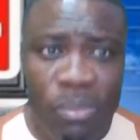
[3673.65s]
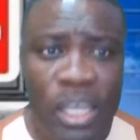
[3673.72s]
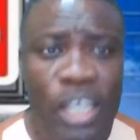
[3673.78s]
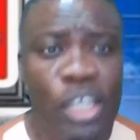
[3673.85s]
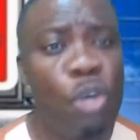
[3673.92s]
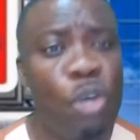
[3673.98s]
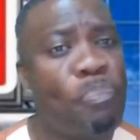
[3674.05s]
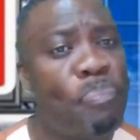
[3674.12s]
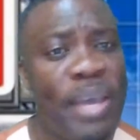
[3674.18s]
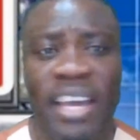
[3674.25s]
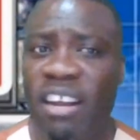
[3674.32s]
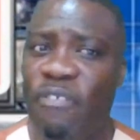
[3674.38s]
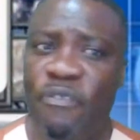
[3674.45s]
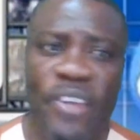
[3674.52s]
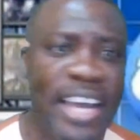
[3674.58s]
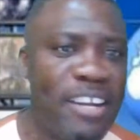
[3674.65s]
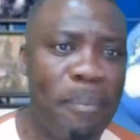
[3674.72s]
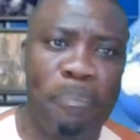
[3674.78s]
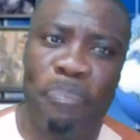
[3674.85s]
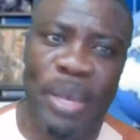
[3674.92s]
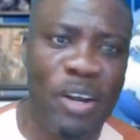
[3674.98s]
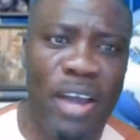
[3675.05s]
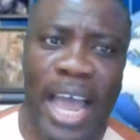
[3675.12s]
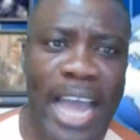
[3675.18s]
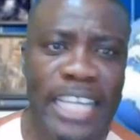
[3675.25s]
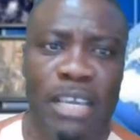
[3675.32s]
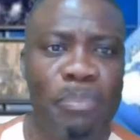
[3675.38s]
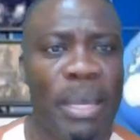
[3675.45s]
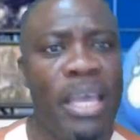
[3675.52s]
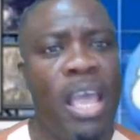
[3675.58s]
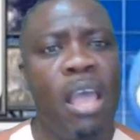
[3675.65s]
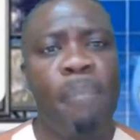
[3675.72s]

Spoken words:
You better find a better argument,